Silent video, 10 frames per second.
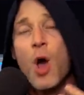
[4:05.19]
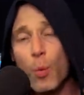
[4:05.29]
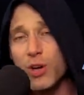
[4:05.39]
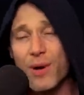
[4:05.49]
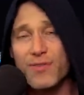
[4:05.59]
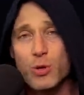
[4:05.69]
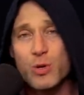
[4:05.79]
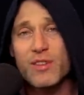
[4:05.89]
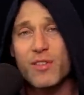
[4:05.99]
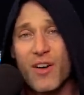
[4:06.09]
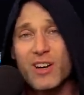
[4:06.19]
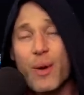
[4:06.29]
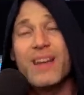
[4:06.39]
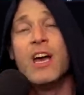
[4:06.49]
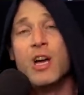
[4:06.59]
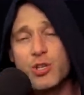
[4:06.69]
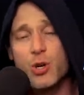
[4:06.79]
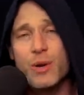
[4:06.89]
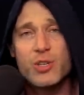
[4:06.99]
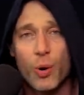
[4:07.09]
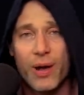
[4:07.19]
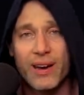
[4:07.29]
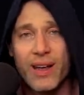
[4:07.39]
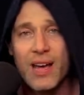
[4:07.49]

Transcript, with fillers: What you have to do is you have to find a way to enjoy it.